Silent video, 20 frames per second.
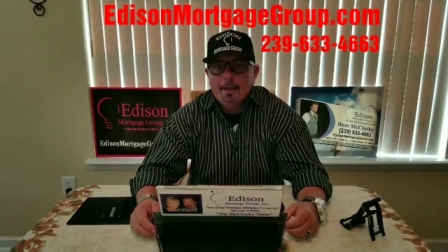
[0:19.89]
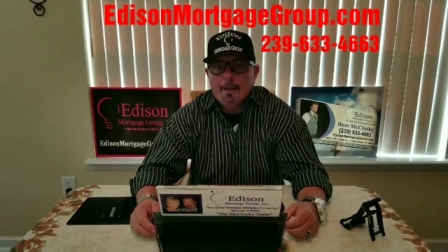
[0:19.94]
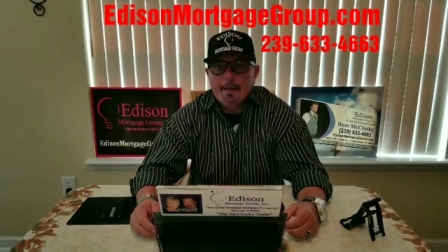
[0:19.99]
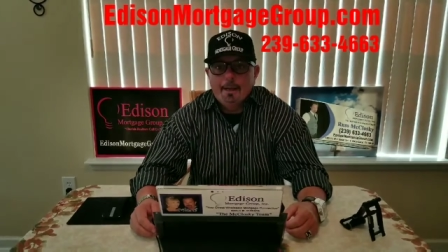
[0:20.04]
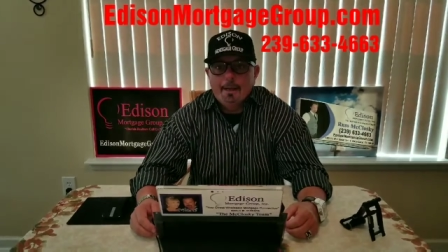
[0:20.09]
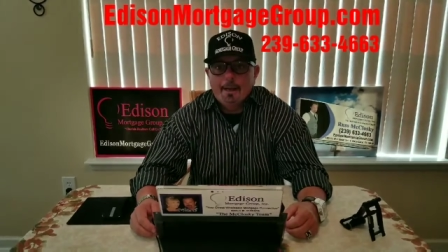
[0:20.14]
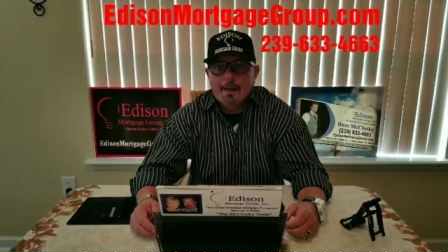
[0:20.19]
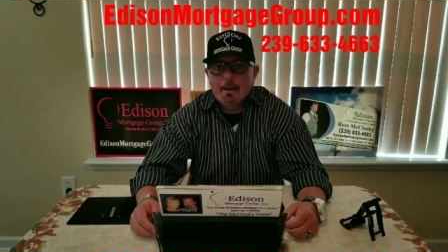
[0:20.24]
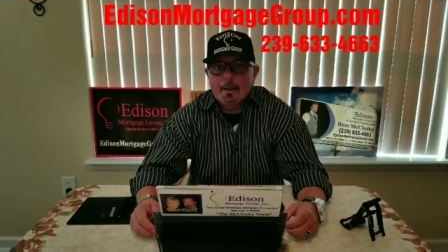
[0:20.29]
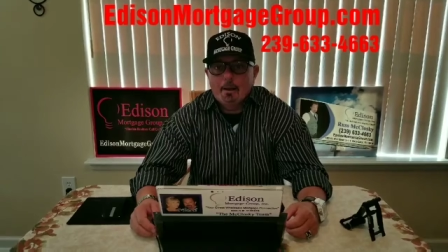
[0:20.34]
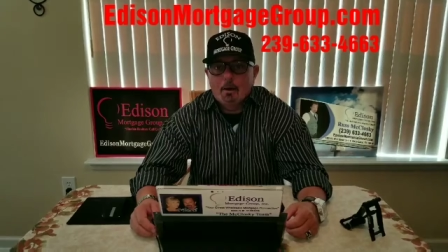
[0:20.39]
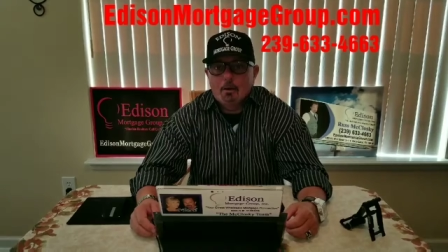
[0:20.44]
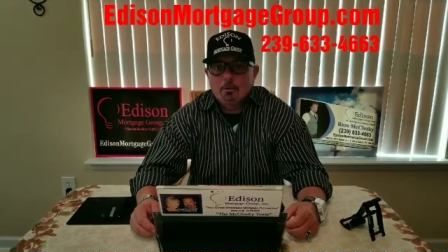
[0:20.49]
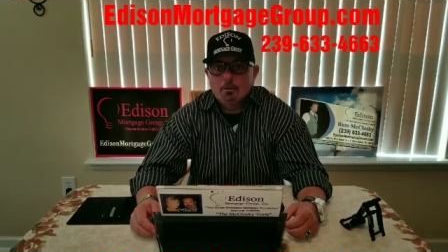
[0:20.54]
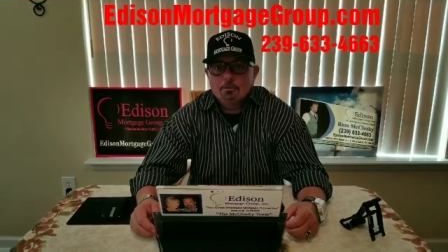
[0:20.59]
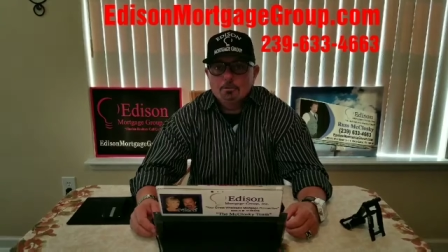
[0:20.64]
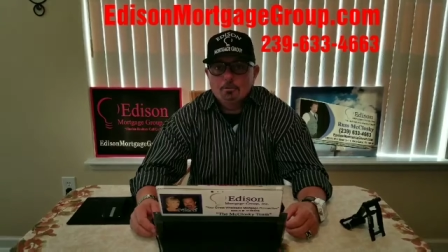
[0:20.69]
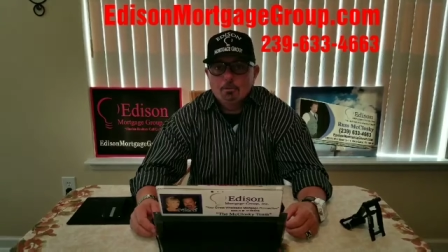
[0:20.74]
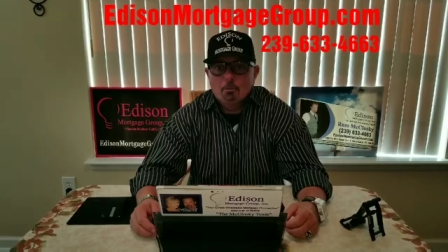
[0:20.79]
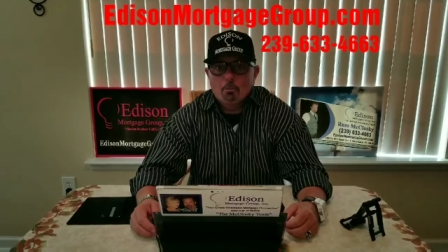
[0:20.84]
And I
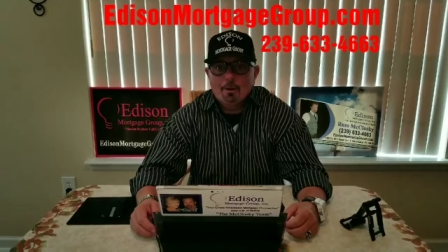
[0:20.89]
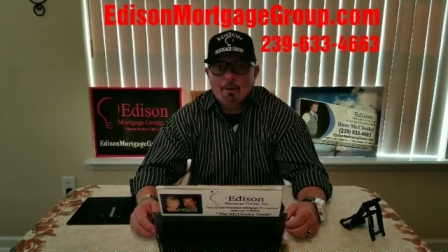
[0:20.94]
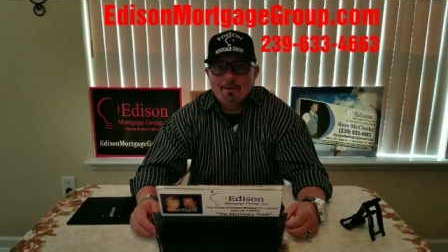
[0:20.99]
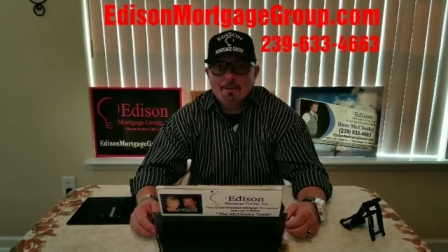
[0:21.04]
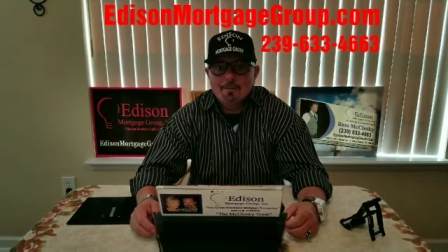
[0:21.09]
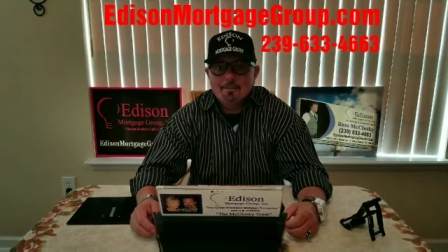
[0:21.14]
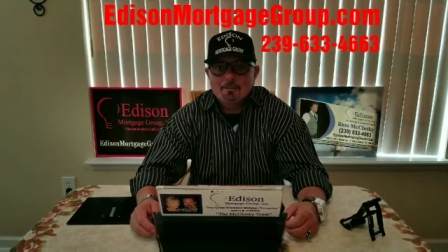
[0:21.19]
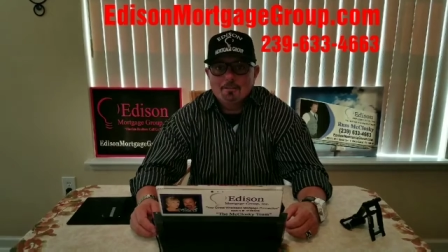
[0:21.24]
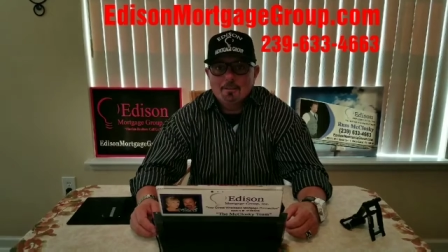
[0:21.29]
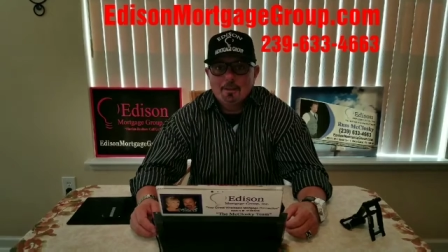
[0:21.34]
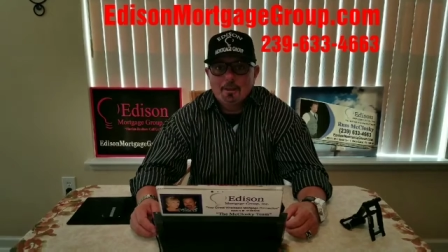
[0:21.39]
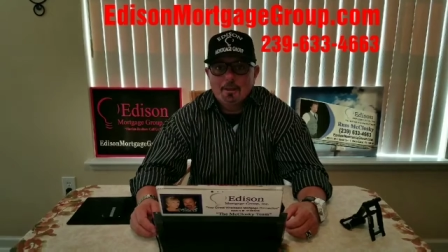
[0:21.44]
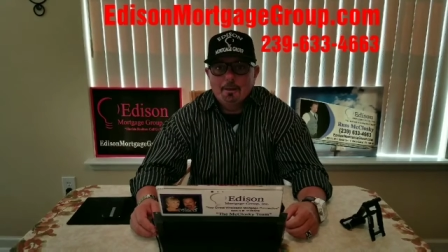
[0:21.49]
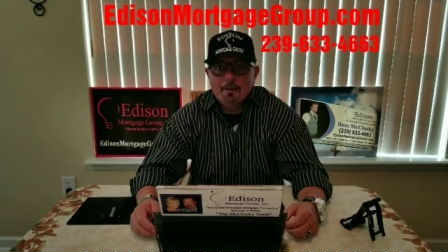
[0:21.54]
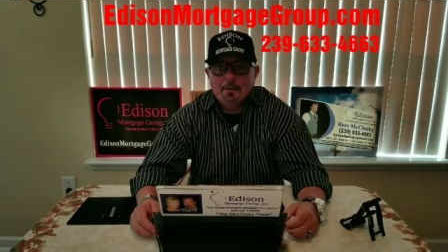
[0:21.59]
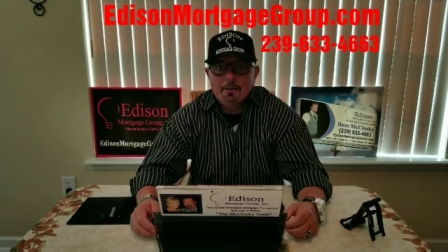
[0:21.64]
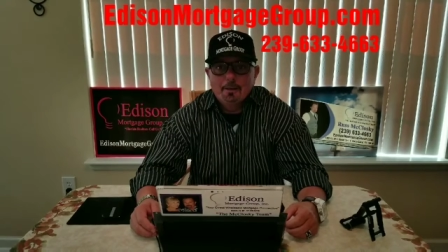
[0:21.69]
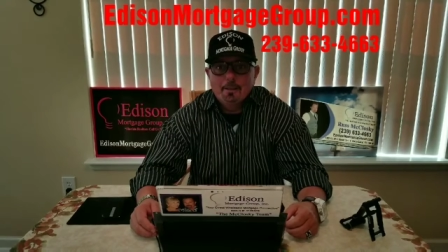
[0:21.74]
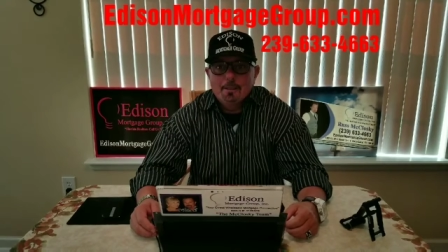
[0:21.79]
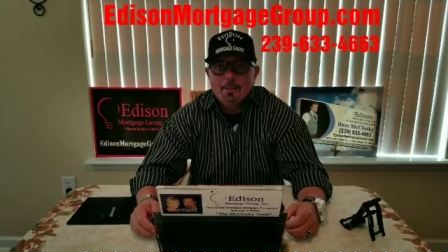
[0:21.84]
also wanted to
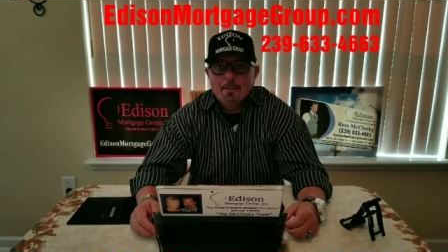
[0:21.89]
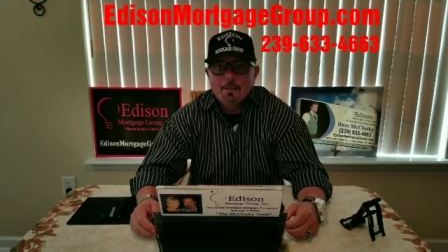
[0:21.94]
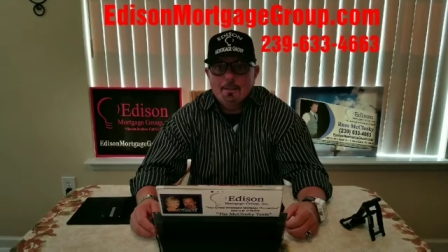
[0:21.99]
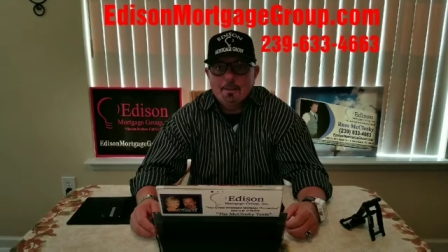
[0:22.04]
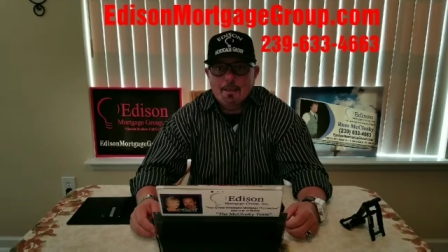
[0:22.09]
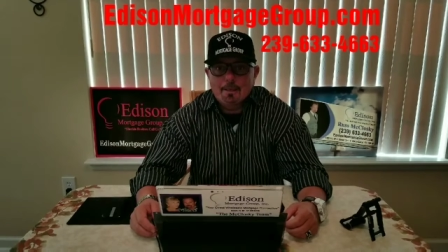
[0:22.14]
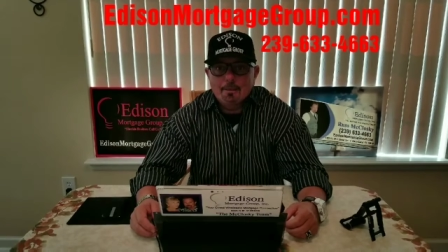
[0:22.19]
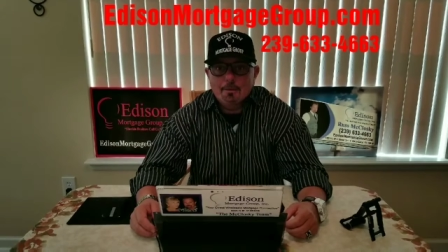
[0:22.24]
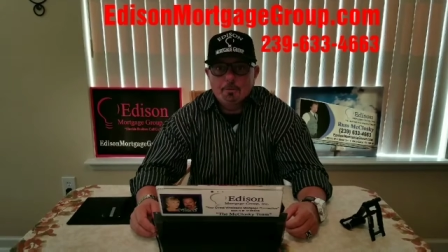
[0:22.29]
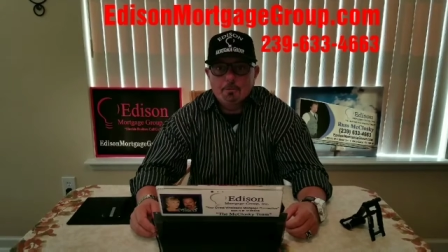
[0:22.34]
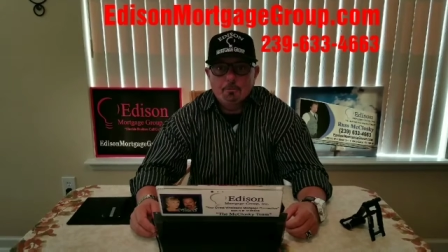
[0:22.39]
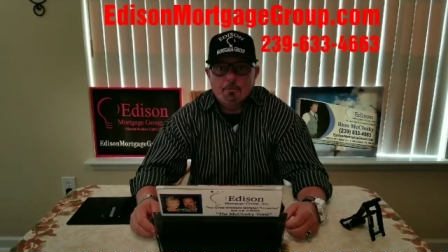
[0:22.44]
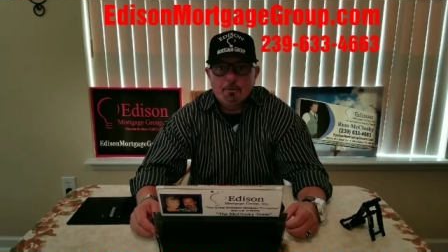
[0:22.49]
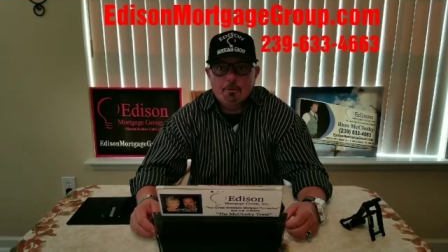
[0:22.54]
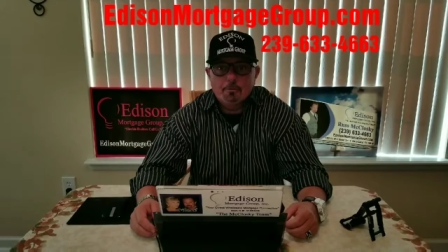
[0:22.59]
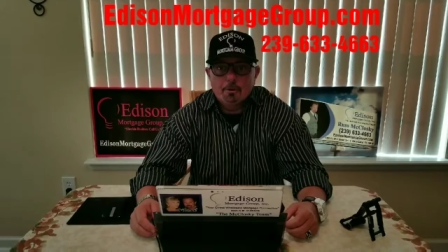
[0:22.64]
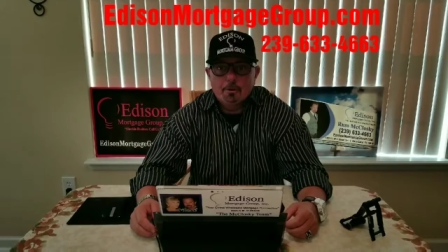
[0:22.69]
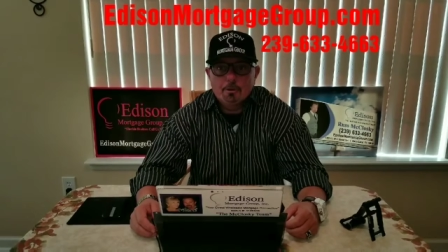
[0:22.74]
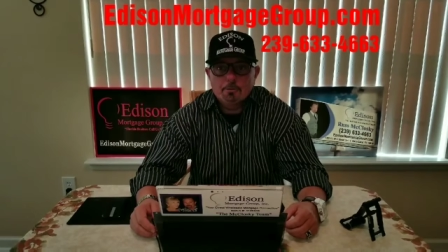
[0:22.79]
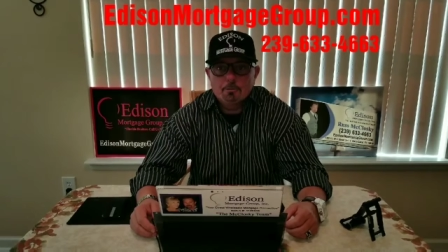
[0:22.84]
say thank you
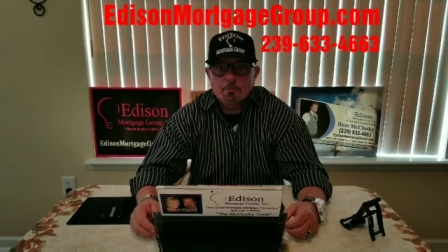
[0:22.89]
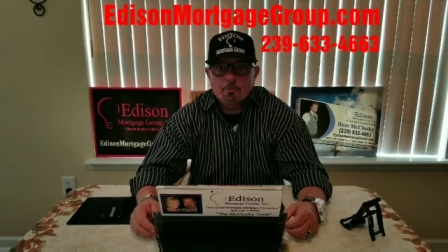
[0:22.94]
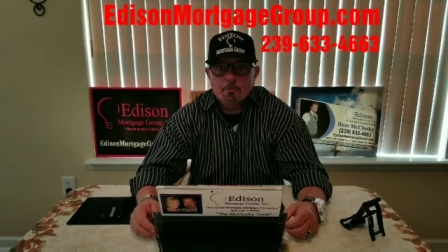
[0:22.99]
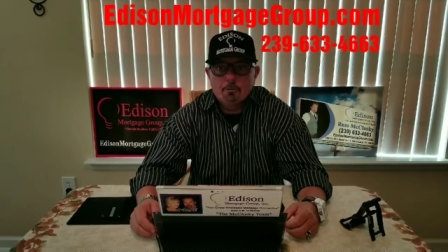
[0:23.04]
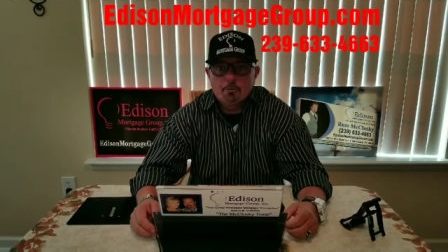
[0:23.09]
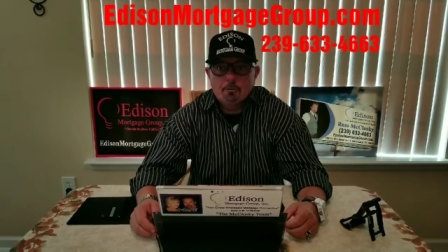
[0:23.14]
very much